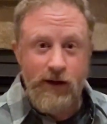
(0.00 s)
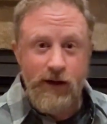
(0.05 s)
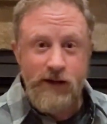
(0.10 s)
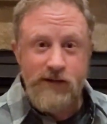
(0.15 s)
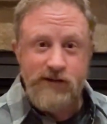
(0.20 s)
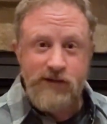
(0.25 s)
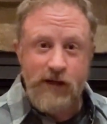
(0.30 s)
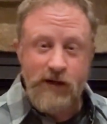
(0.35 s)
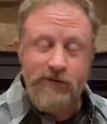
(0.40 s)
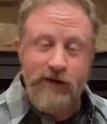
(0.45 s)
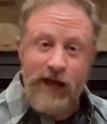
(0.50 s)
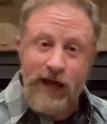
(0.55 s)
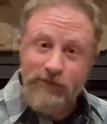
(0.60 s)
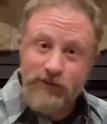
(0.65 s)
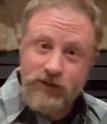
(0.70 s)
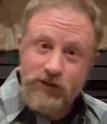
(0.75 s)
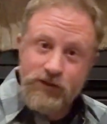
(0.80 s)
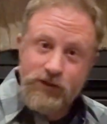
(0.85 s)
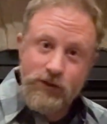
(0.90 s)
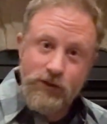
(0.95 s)
Instead of
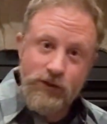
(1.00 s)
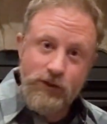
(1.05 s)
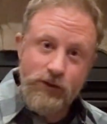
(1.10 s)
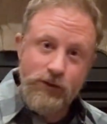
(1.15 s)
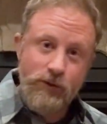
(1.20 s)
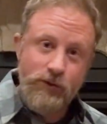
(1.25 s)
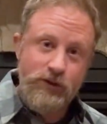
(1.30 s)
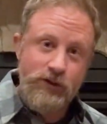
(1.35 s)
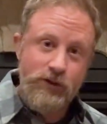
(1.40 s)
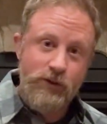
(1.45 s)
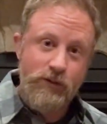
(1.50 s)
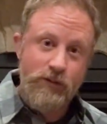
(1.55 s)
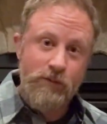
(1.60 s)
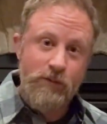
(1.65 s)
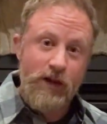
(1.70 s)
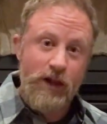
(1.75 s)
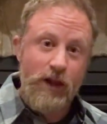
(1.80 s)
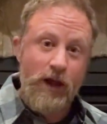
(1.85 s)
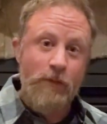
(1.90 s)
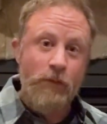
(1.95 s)
having to do
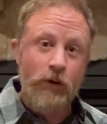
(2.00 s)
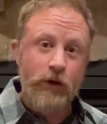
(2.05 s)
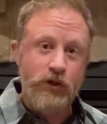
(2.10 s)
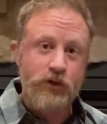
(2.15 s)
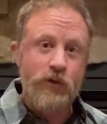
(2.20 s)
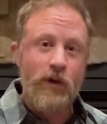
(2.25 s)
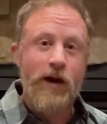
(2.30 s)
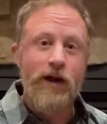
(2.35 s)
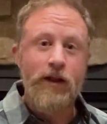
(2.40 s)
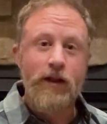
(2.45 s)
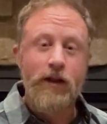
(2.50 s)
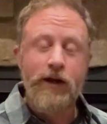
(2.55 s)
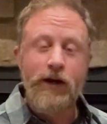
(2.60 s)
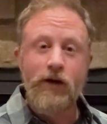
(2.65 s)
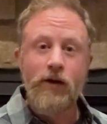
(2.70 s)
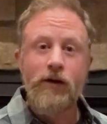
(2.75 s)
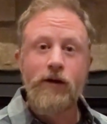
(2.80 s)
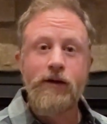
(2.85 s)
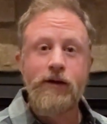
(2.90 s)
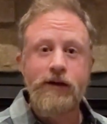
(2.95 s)
a lot more trial and error